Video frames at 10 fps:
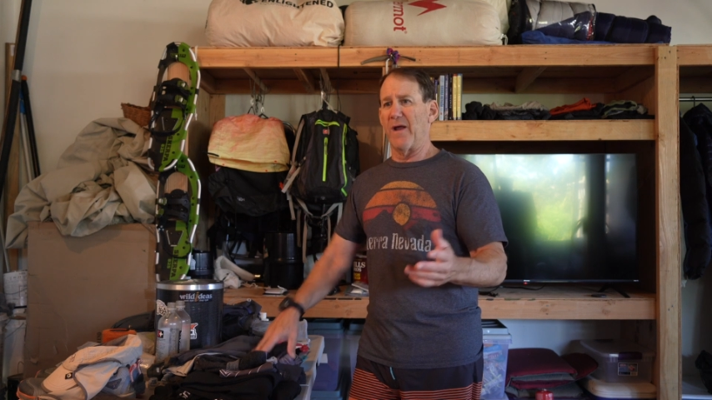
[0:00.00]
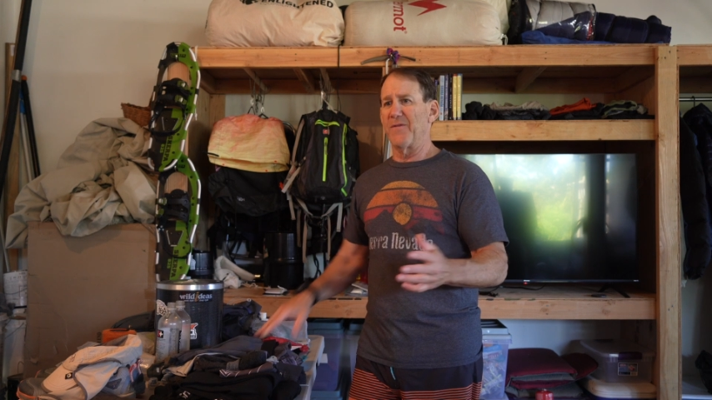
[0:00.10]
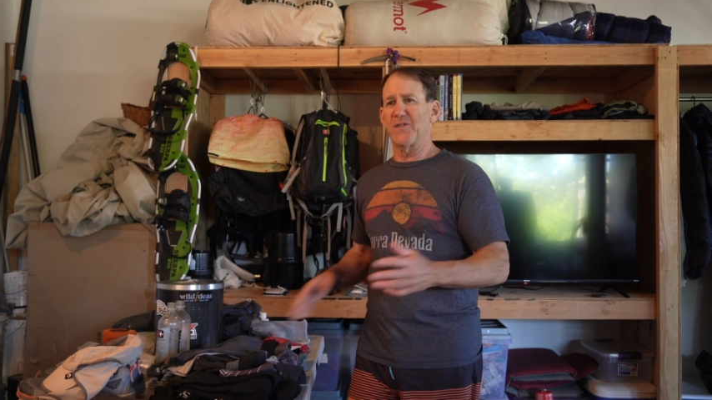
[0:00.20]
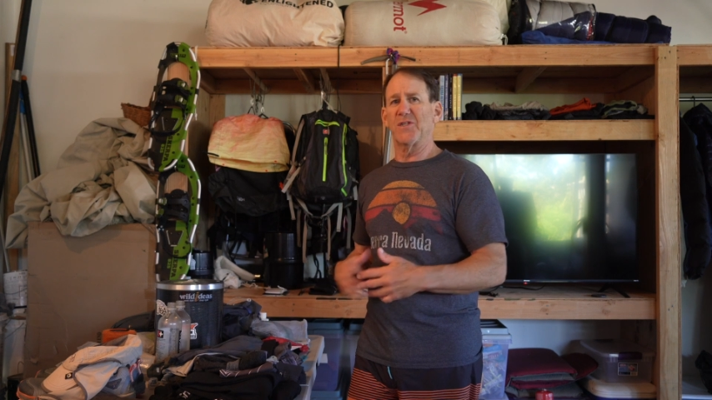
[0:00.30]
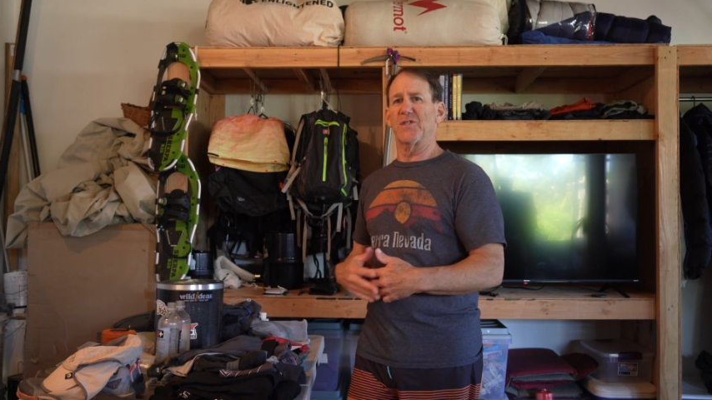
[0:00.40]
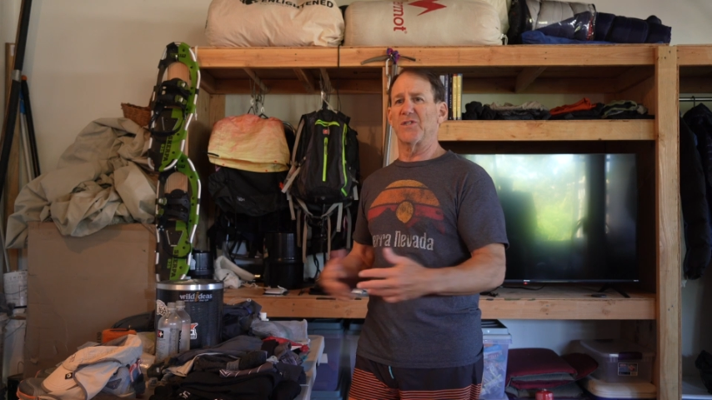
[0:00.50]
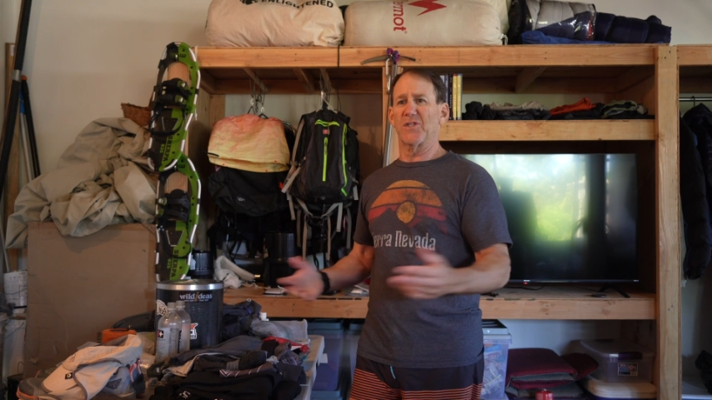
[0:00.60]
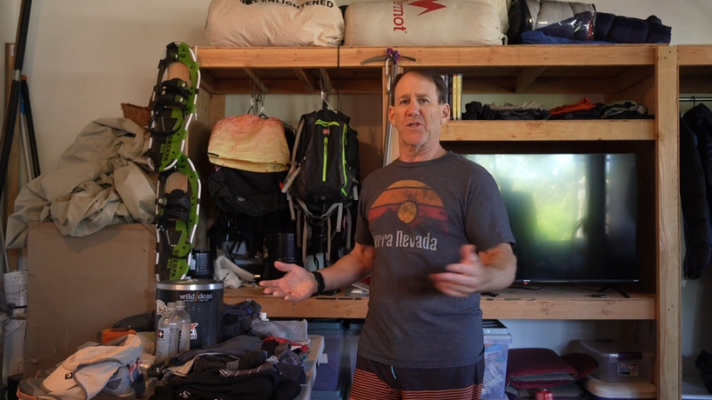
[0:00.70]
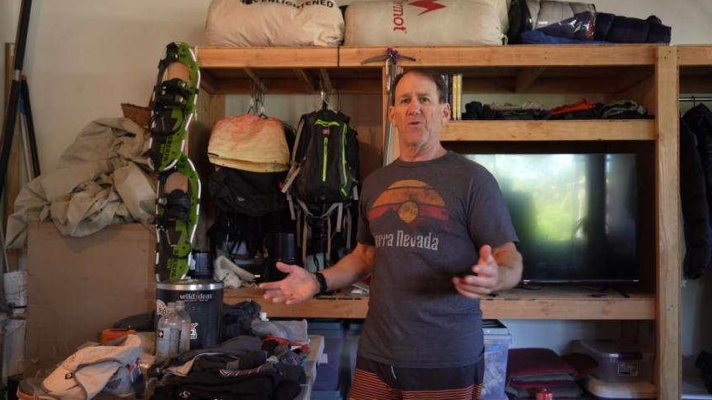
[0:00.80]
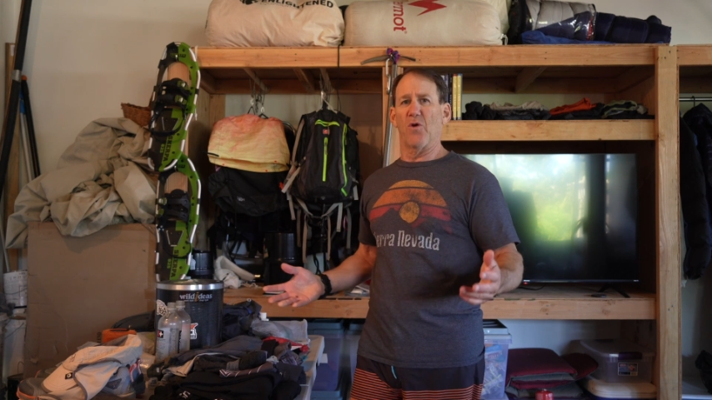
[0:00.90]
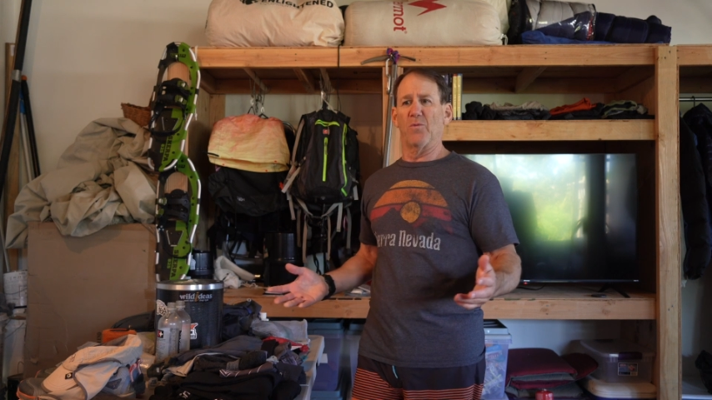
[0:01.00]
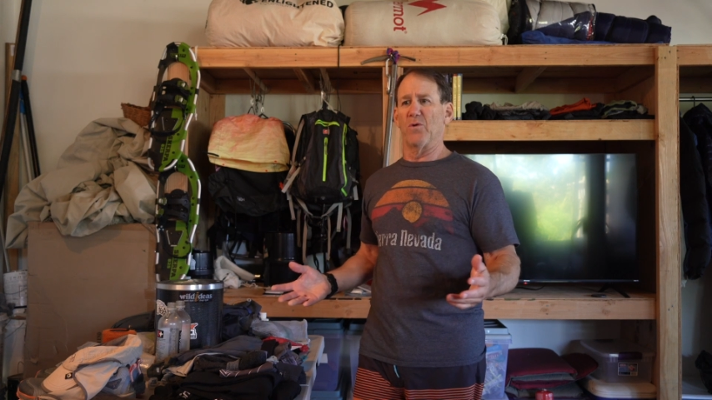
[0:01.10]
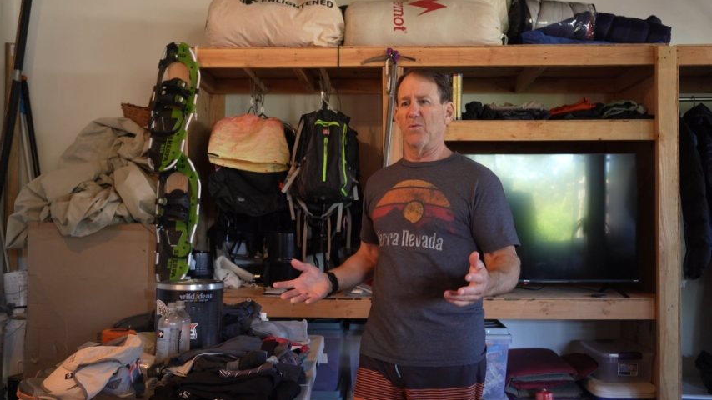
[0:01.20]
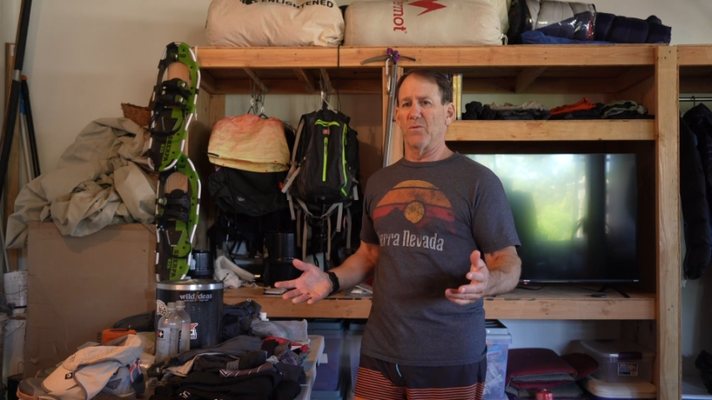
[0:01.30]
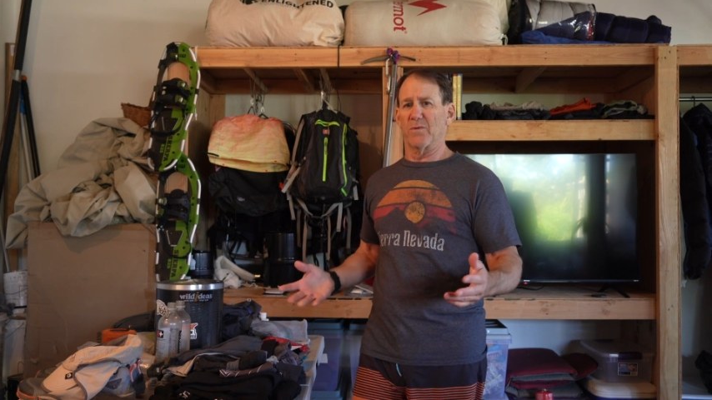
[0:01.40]
Now this isn't just a
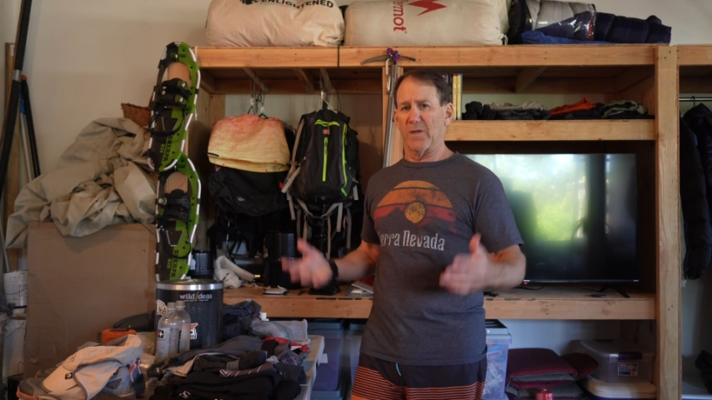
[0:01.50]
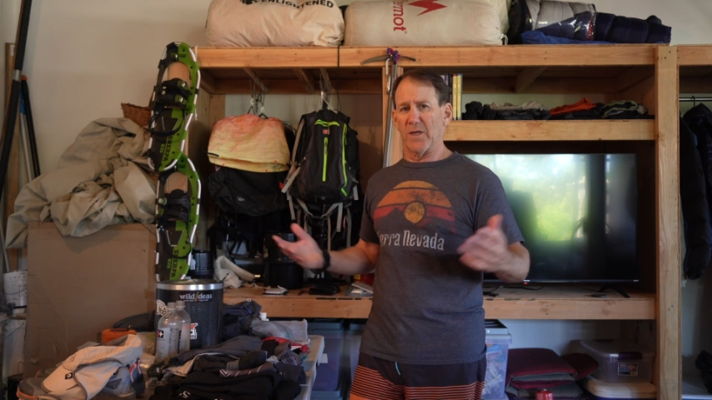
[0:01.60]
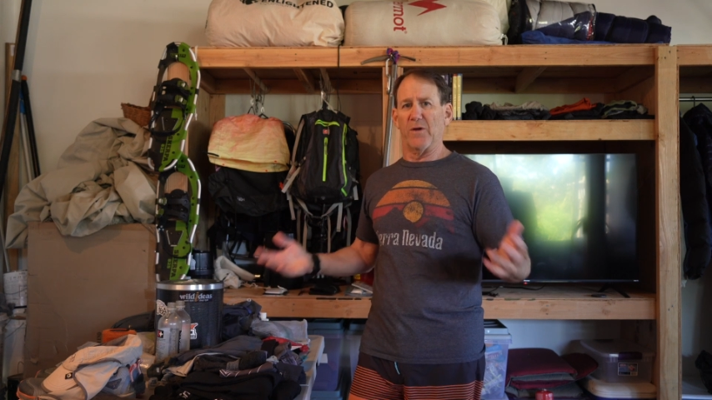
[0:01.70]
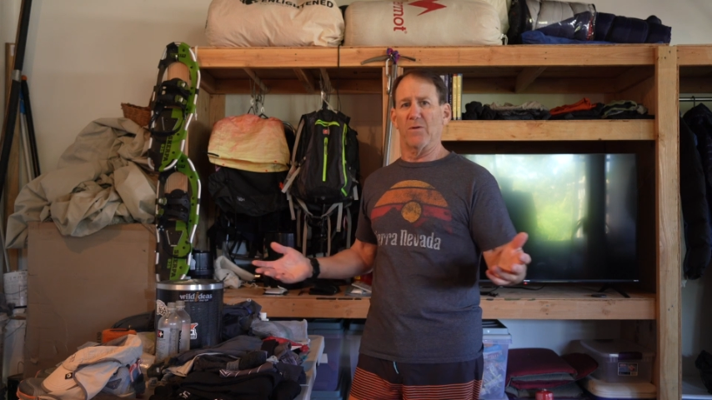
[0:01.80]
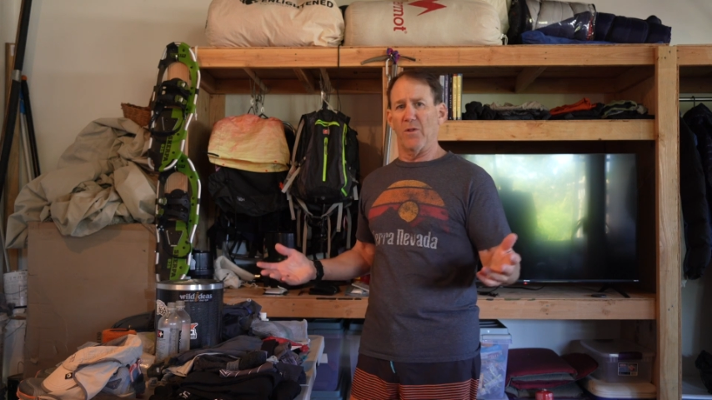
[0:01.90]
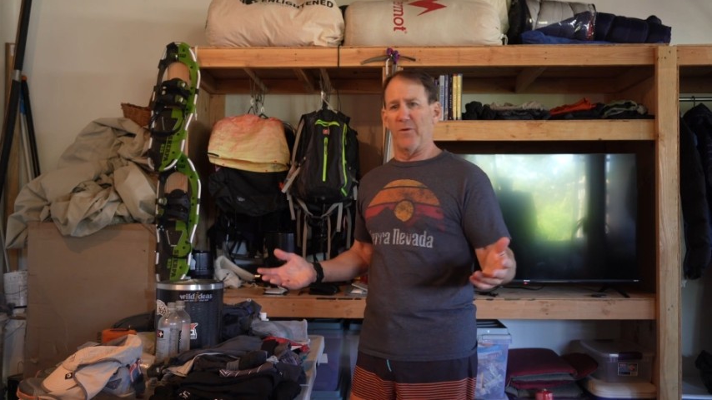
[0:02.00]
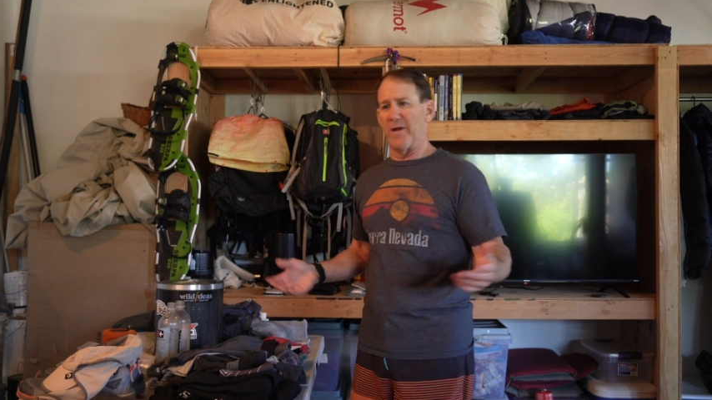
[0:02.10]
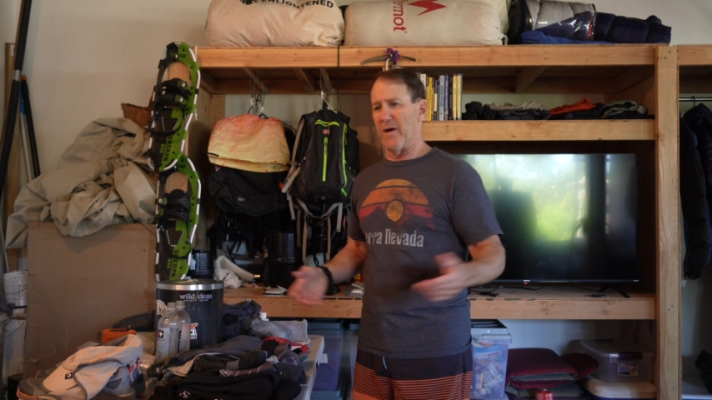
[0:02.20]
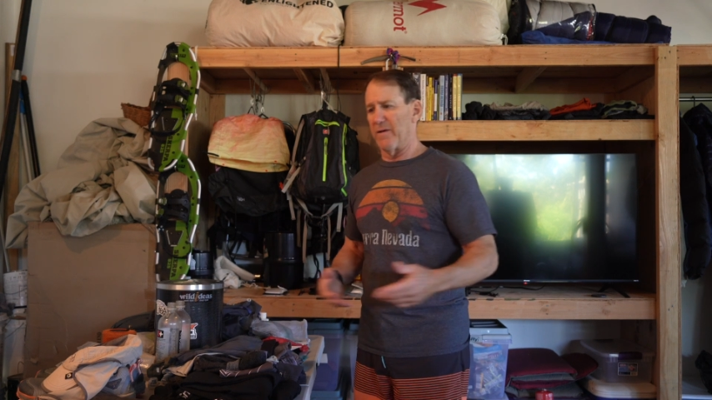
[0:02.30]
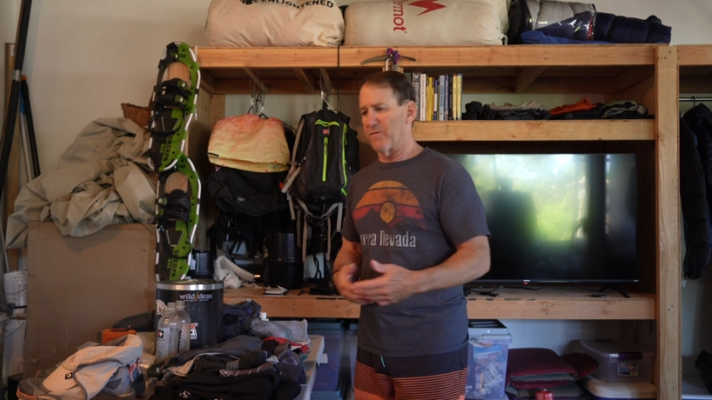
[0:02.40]
normal gear loadout.